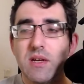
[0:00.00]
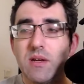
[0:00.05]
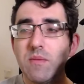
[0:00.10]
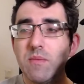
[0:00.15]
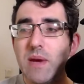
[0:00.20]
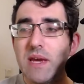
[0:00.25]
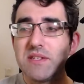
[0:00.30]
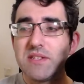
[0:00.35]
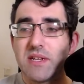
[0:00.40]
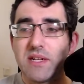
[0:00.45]

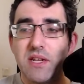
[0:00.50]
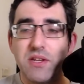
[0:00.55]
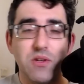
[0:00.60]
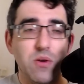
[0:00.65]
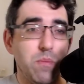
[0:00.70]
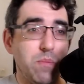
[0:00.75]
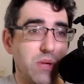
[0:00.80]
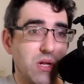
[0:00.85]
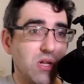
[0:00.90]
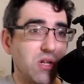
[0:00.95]
Basically, you
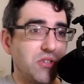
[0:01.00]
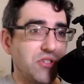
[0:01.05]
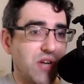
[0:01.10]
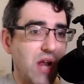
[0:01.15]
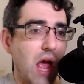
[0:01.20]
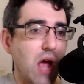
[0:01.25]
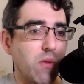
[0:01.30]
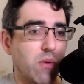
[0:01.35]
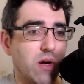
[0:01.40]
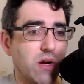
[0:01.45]
build your
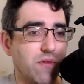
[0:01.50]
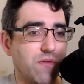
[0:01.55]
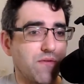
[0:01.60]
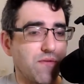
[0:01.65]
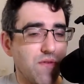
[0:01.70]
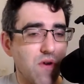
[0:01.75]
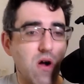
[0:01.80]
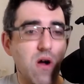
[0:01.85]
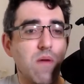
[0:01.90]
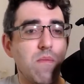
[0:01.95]
network
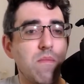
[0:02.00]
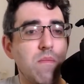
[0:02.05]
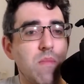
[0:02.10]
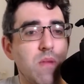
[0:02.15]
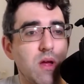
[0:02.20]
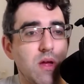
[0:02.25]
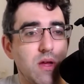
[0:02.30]
from